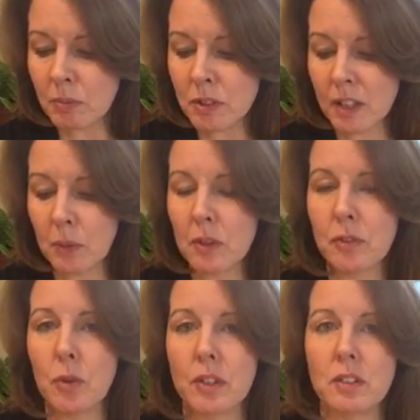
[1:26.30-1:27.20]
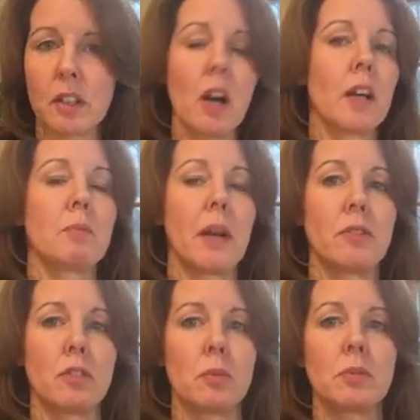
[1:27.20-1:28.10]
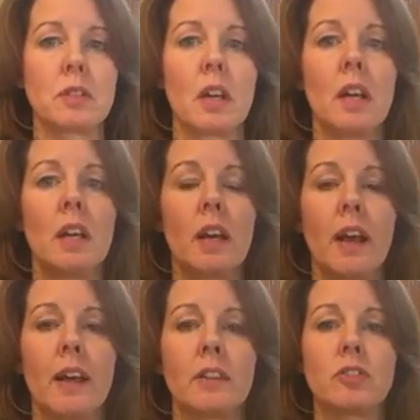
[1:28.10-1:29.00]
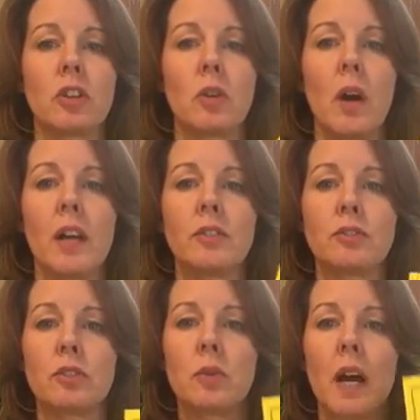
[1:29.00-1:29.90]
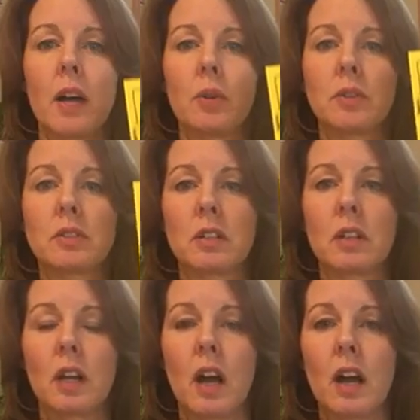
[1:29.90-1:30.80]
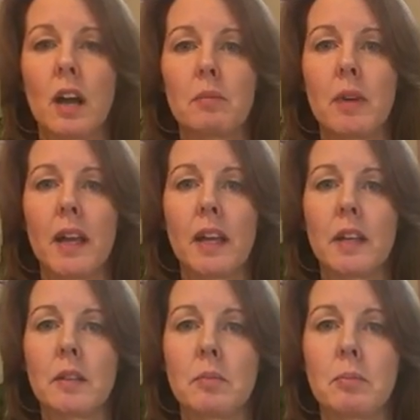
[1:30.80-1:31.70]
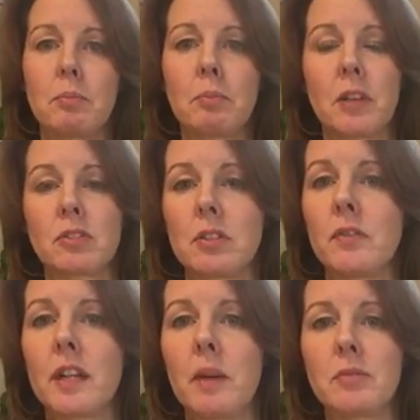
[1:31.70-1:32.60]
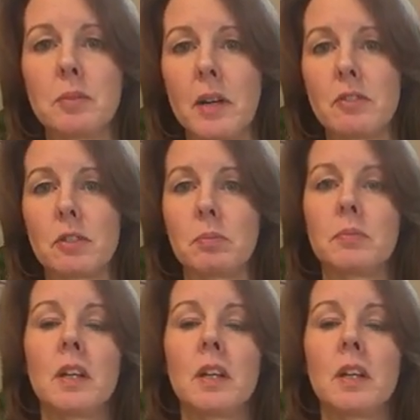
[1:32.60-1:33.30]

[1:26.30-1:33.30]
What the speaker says: Today we're focusing on bedrooms. And so I drew out a picture of an empty bedroom.